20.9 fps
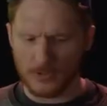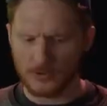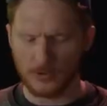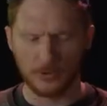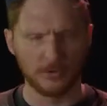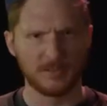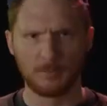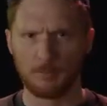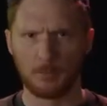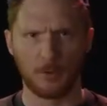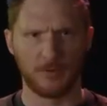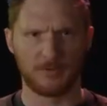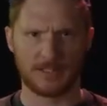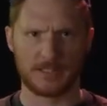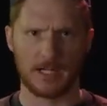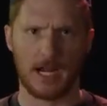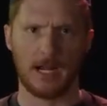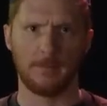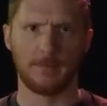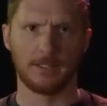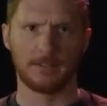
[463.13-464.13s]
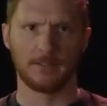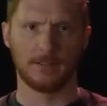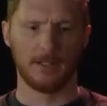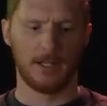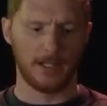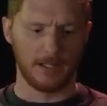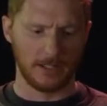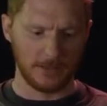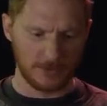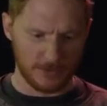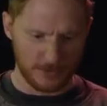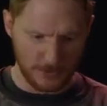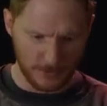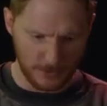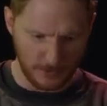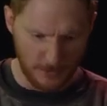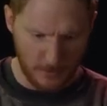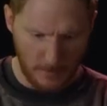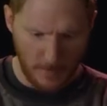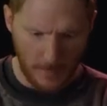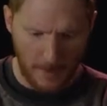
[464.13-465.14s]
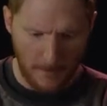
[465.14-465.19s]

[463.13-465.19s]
so perfect timing uh, to do